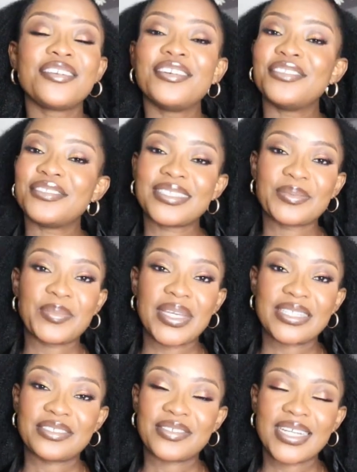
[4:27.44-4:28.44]
God knows the
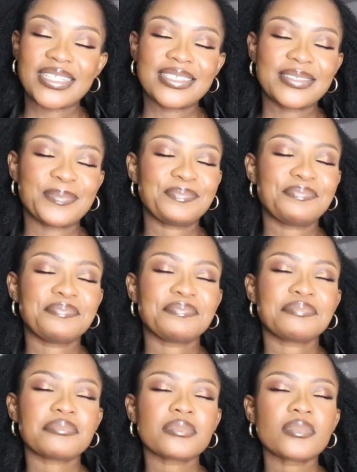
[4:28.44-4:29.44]
best, right?
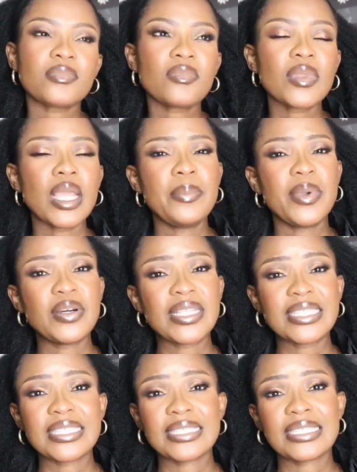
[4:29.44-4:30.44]
My
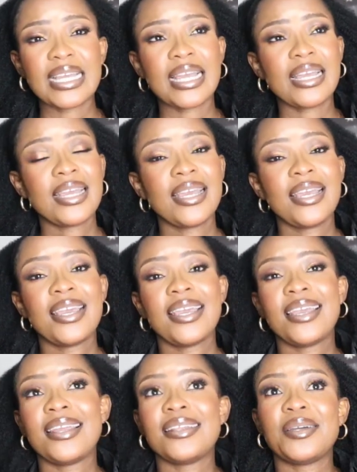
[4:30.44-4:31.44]
older sister
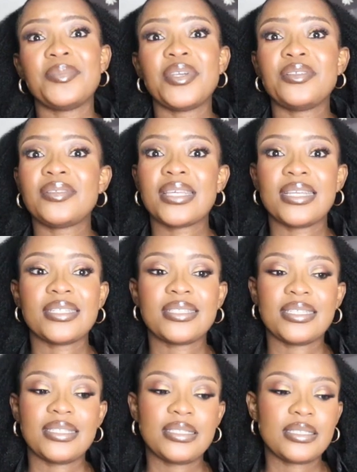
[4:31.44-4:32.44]
in her middle
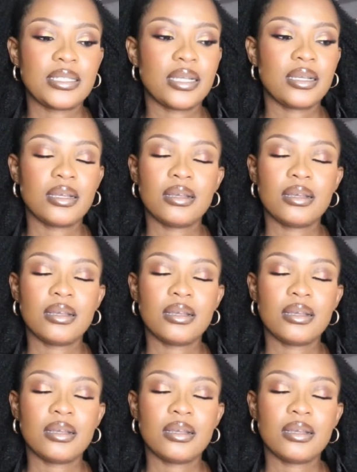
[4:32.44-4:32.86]
30s,